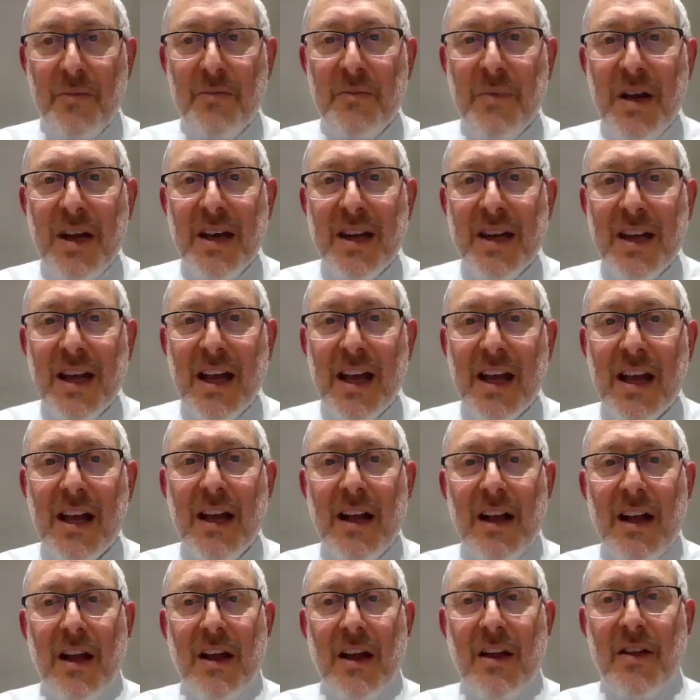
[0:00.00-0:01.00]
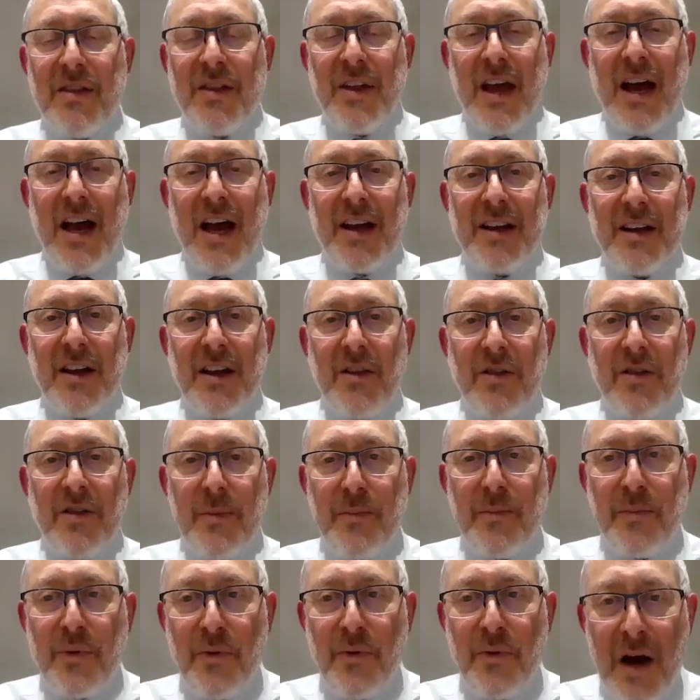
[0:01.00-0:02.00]
meaning that the
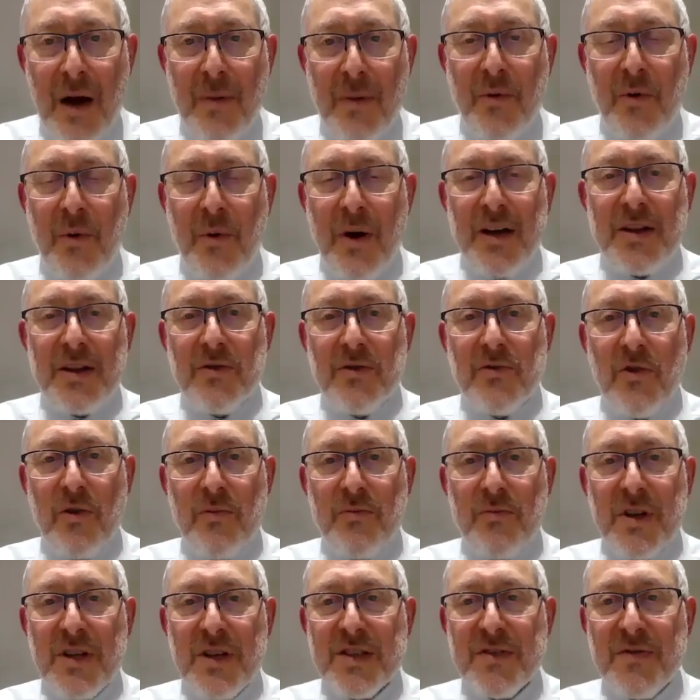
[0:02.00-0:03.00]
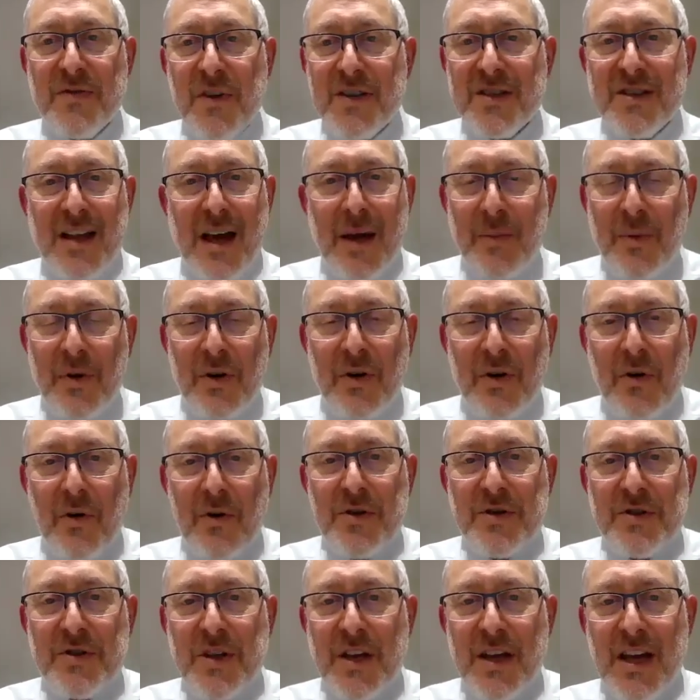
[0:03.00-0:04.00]
proper way to do a mitzvah is not
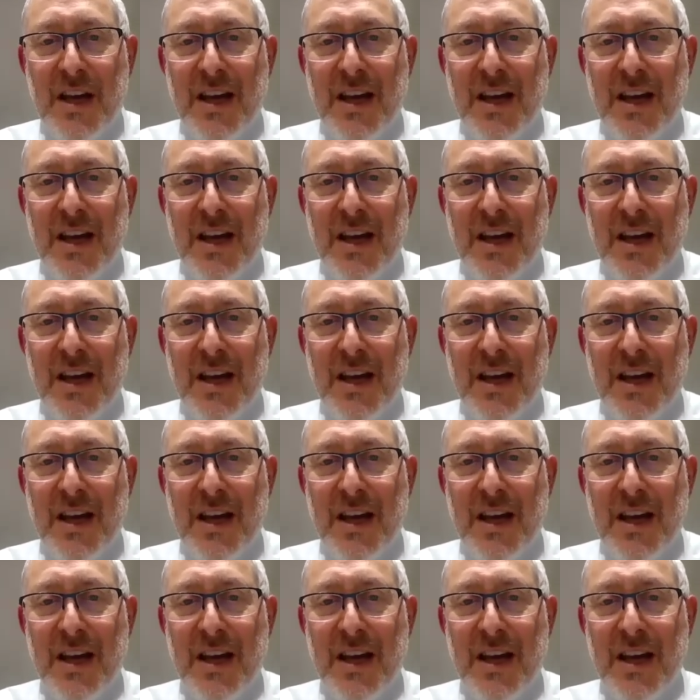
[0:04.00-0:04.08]
because